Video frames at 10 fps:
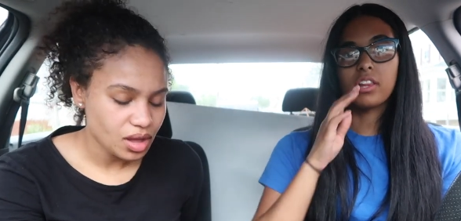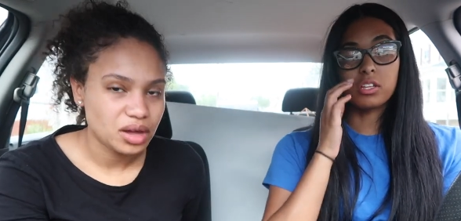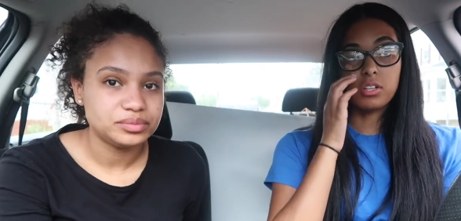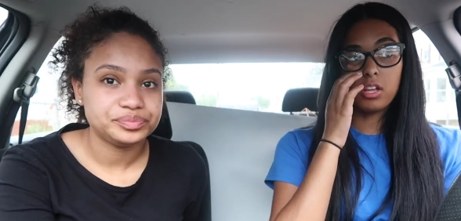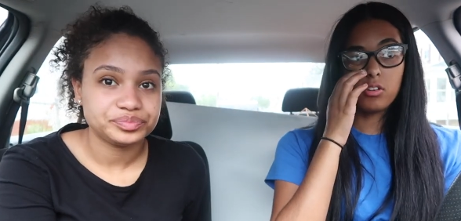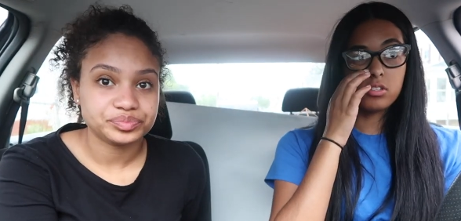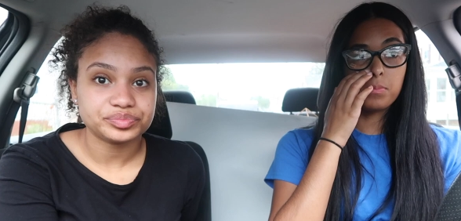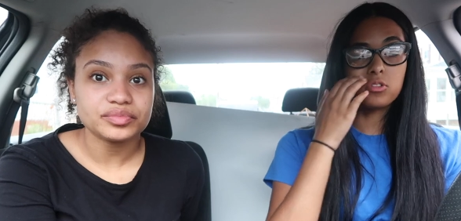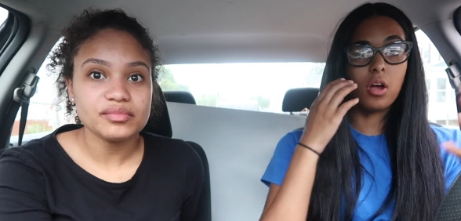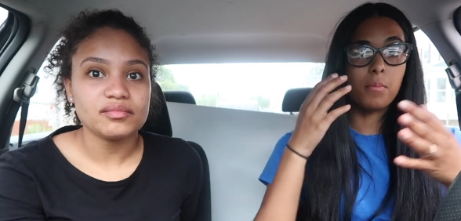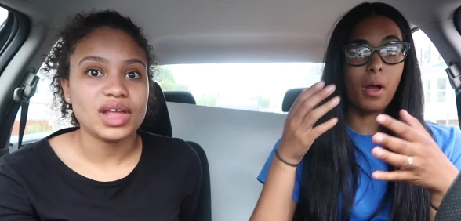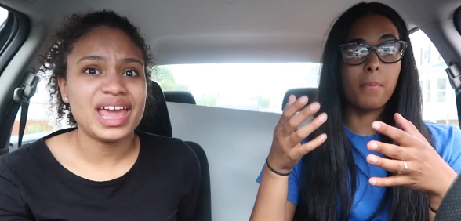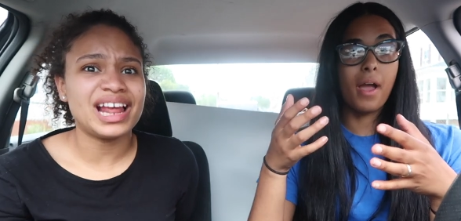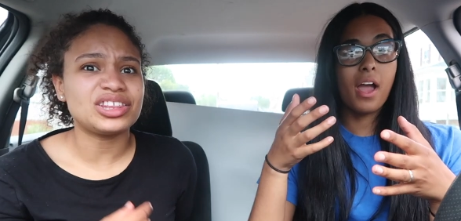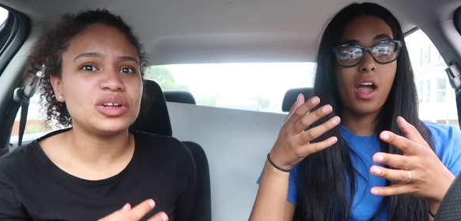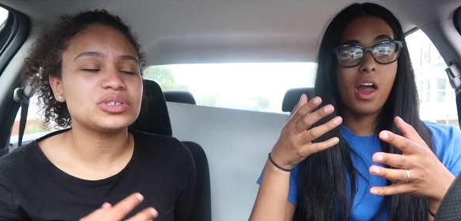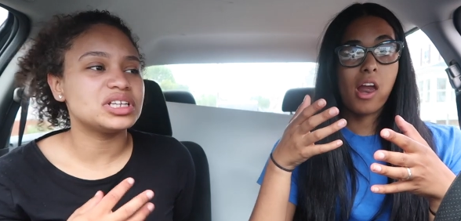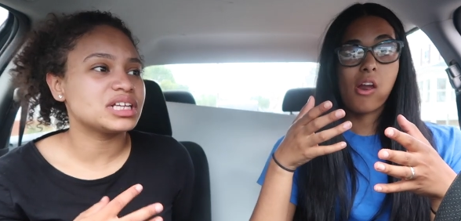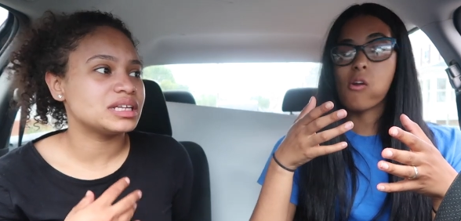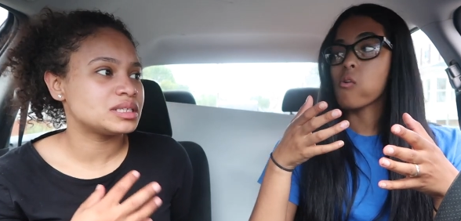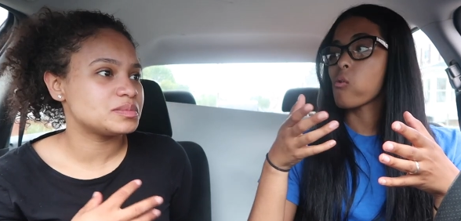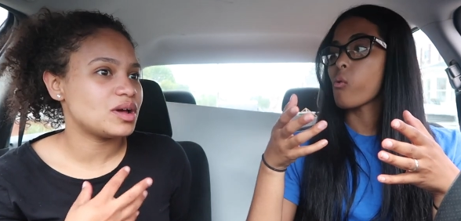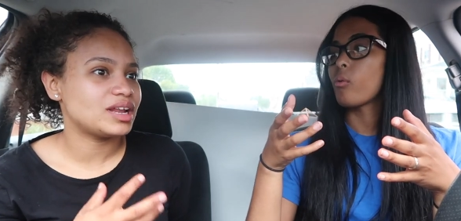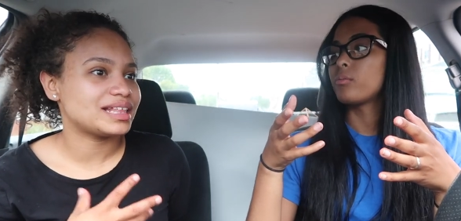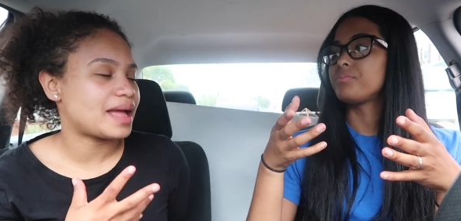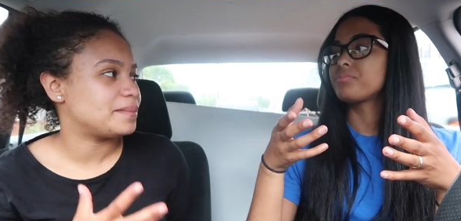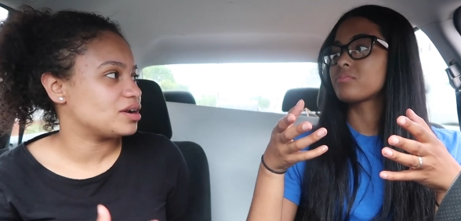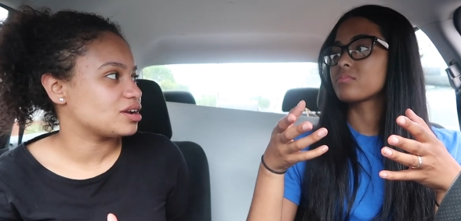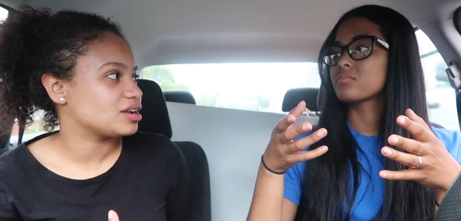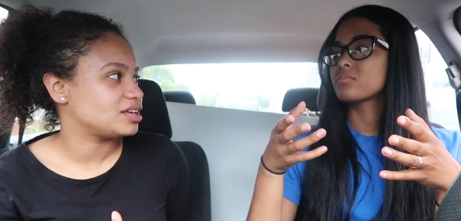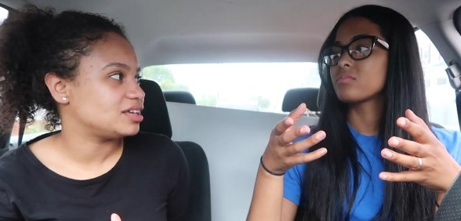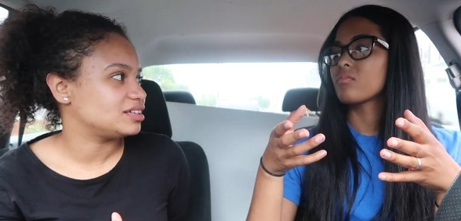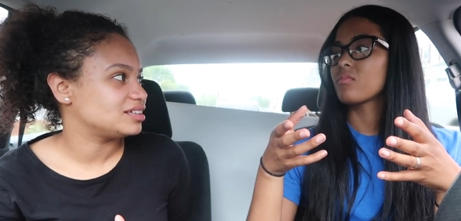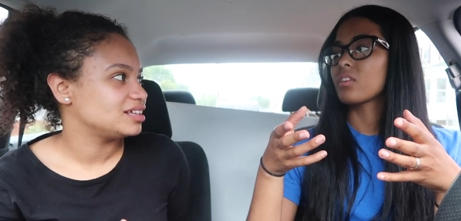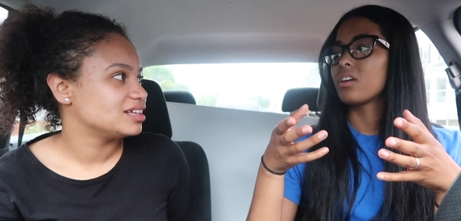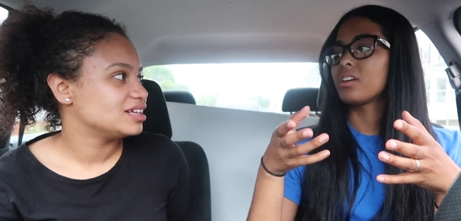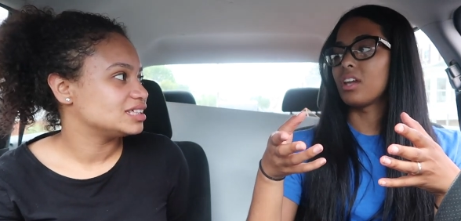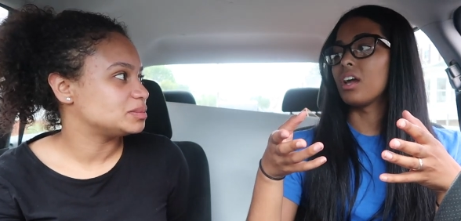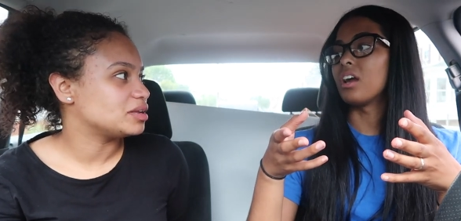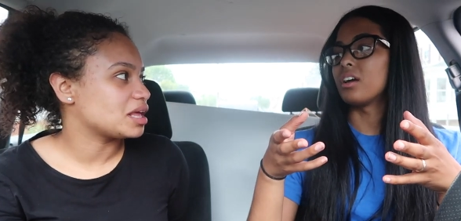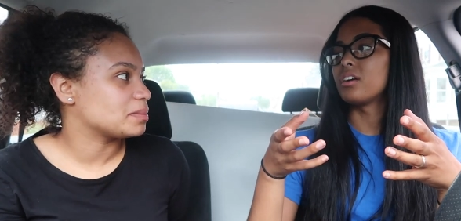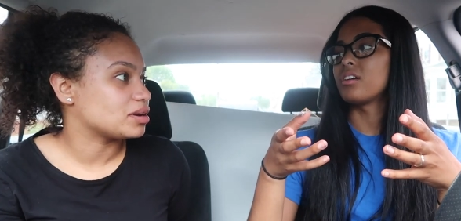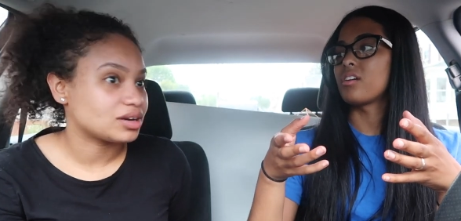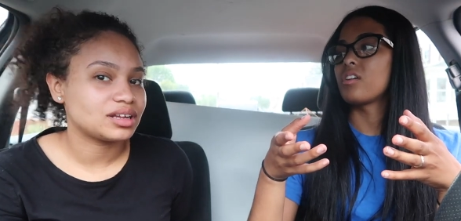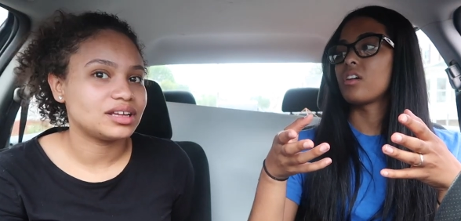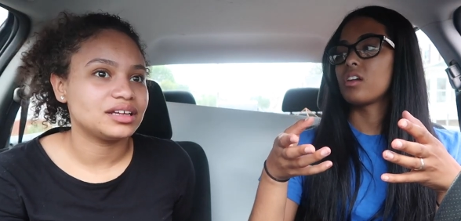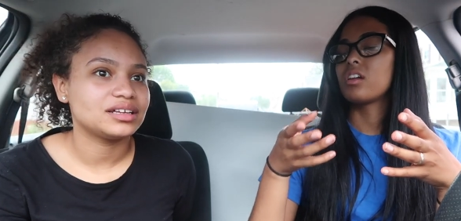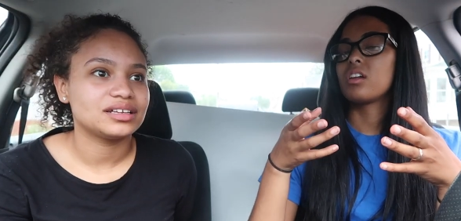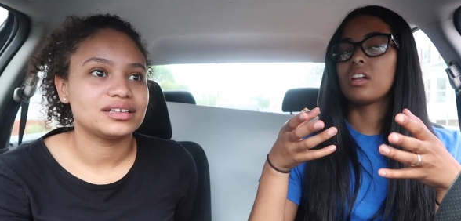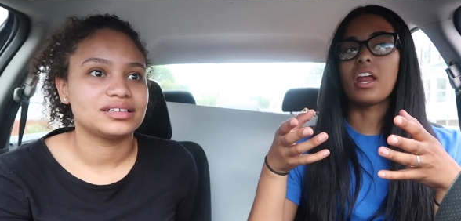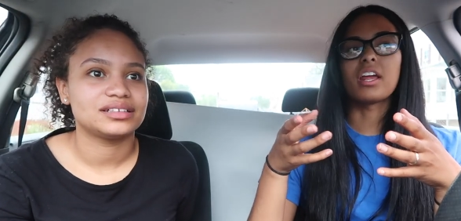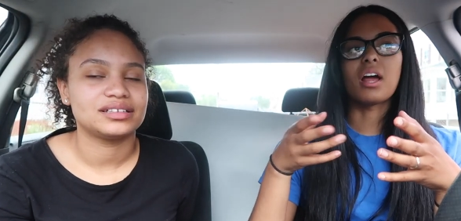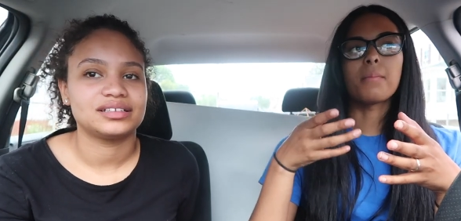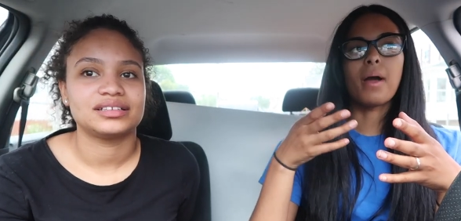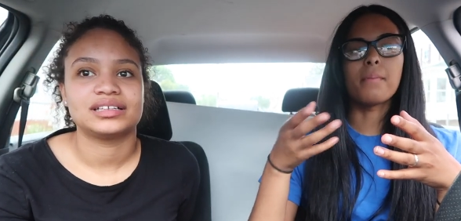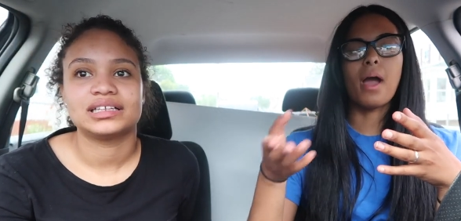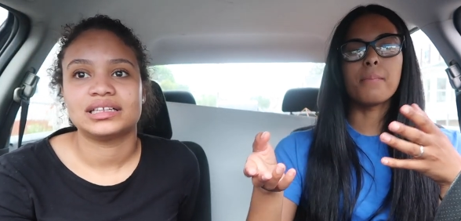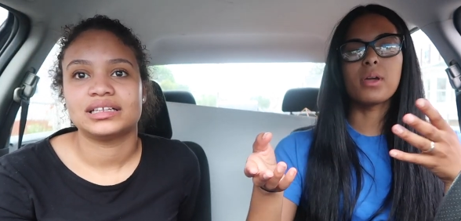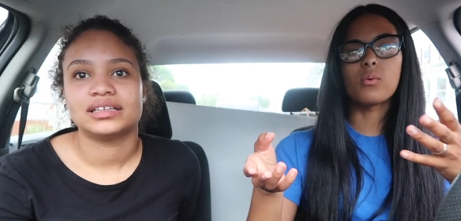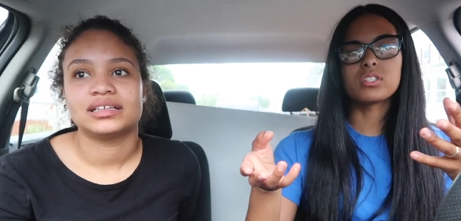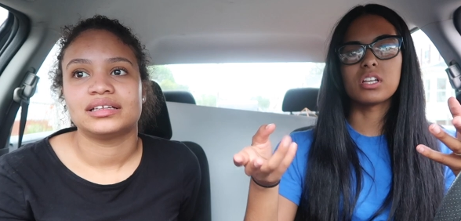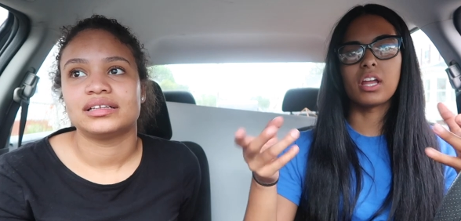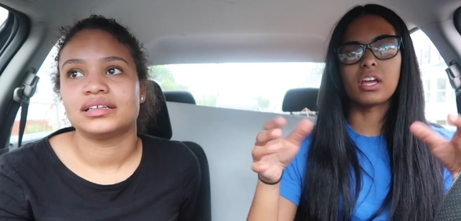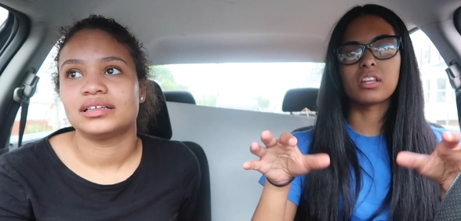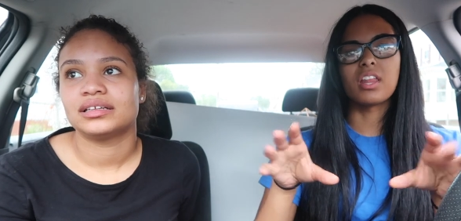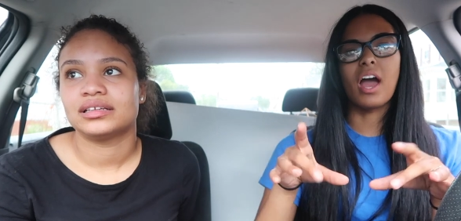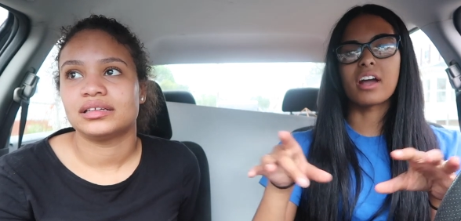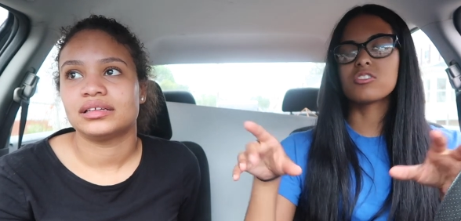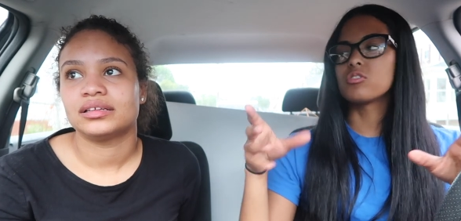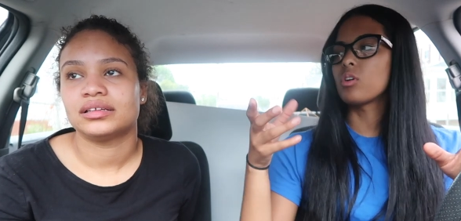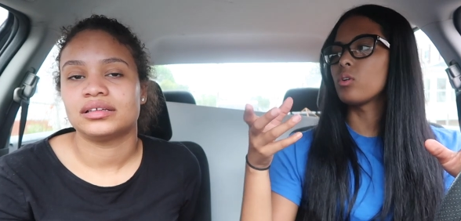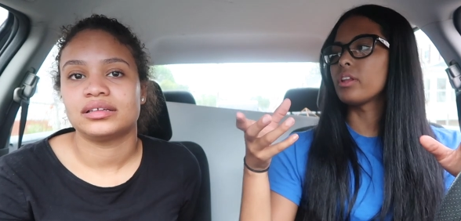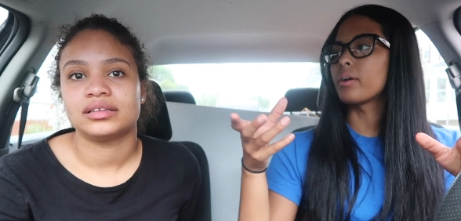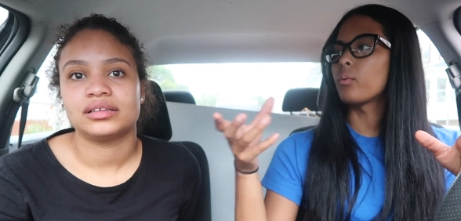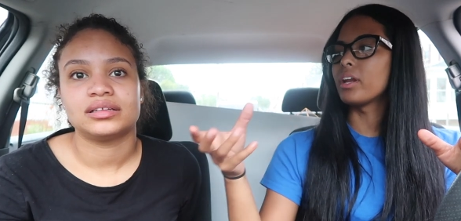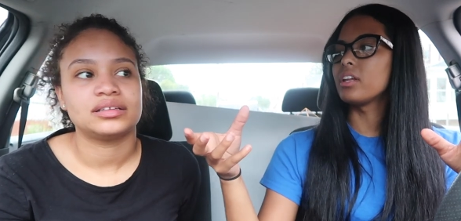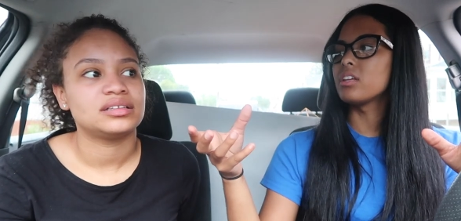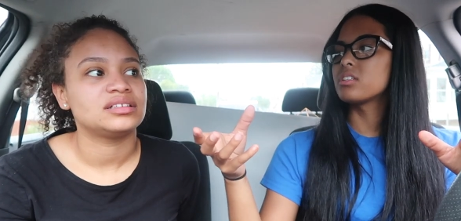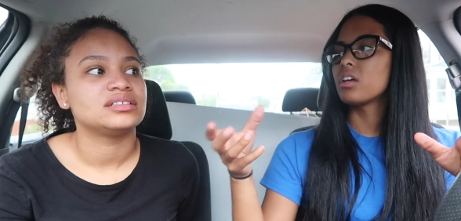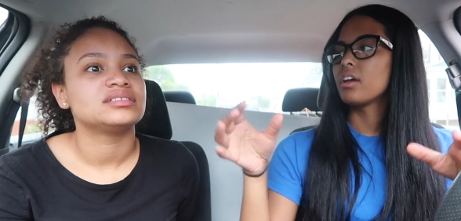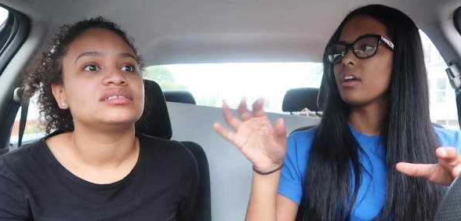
Speaker 1: That's what I thought it was gonna be. So I'm, I'm and I thought it was gonna like, smell like that Burger King. Yeah. Smell like Burger King. Like I'm, I'm happy it wasn't like that, cause you know, like Wendy's,